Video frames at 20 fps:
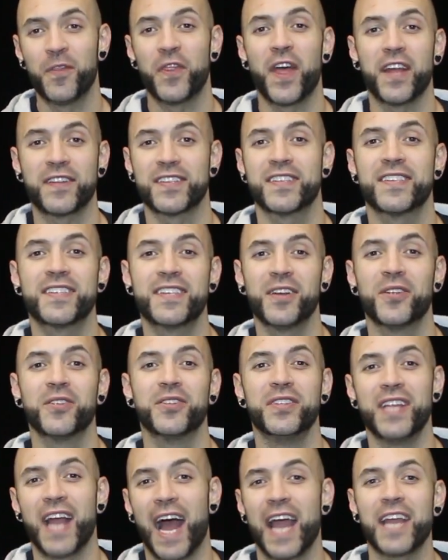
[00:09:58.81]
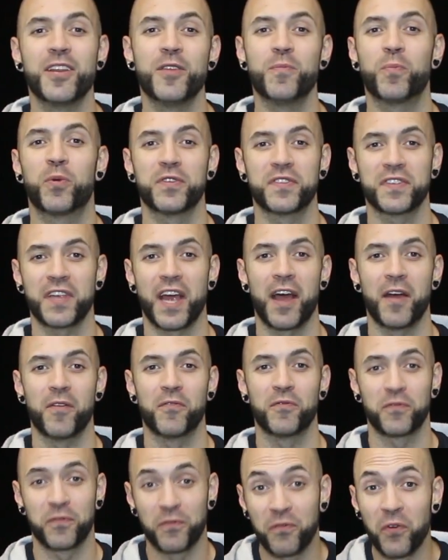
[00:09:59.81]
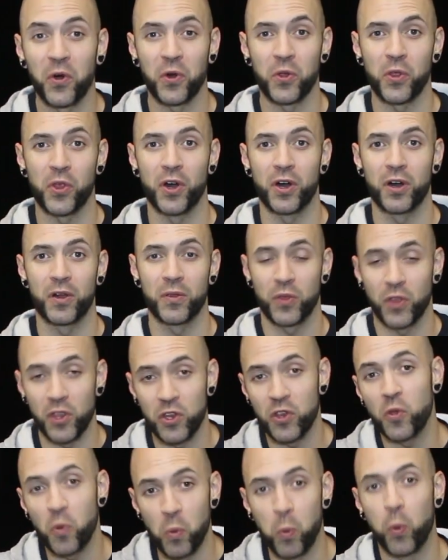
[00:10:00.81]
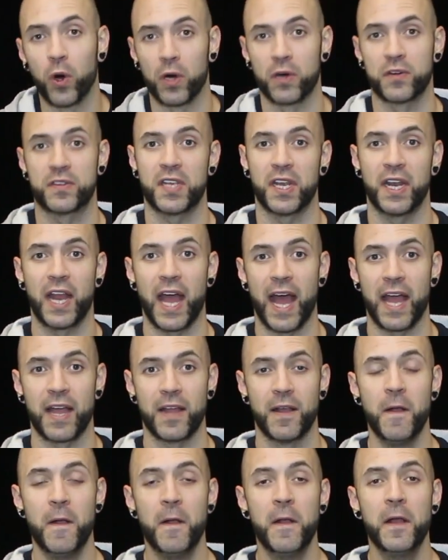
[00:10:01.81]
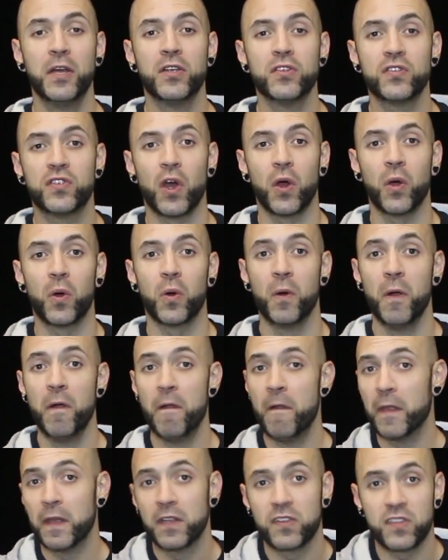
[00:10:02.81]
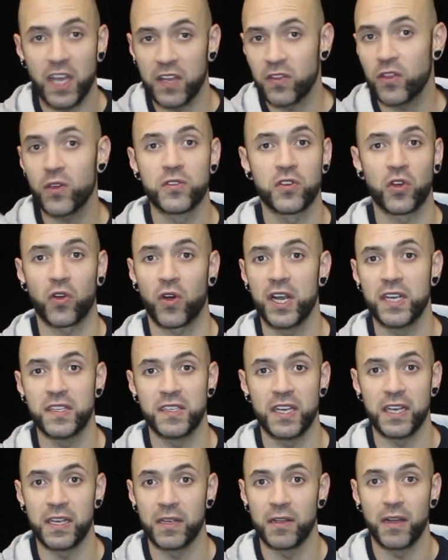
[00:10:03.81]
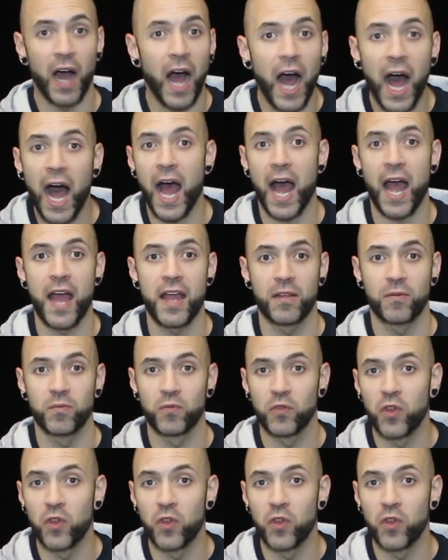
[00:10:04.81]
that's still 90% further than you were today. So set those crazy, high,